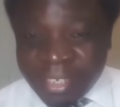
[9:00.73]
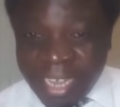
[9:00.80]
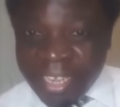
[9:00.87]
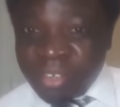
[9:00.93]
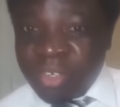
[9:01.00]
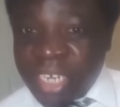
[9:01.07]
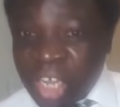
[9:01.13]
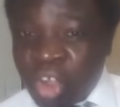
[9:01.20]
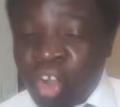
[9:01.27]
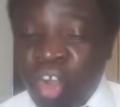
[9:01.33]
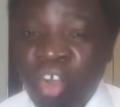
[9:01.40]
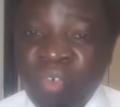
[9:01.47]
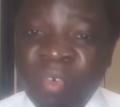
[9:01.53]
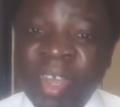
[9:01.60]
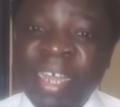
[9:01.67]
just to take
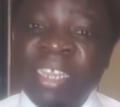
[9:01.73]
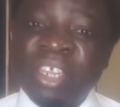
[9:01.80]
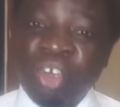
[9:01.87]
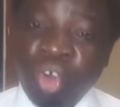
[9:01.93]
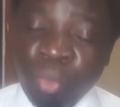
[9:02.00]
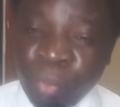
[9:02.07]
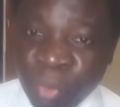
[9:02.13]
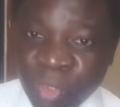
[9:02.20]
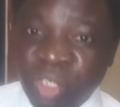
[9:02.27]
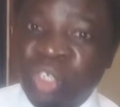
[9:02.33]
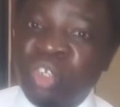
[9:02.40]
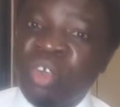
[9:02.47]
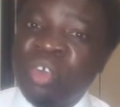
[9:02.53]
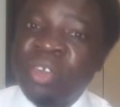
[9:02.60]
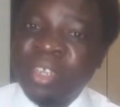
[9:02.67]
over the
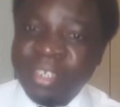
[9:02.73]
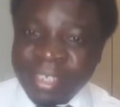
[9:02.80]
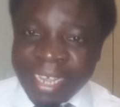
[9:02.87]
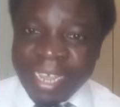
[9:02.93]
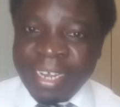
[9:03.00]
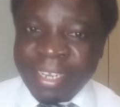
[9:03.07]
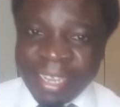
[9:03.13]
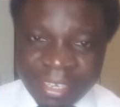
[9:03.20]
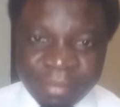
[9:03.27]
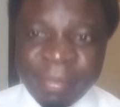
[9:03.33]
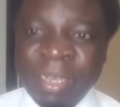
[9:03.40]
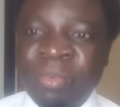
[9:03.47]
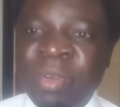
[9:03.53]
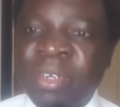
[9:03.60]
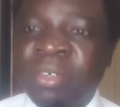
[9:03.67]
opposition side? That's
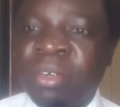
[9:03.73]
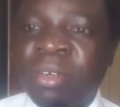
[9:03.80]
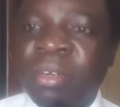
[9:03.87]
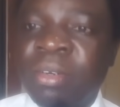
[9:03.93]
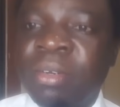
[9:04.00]
my question.